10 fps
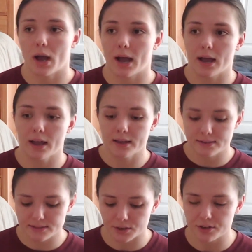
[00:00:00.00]
I
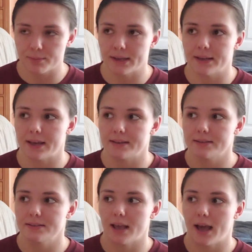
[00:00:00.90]
started my
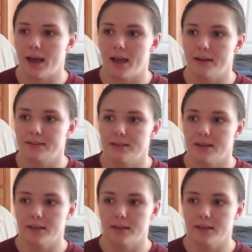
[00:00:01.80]
days at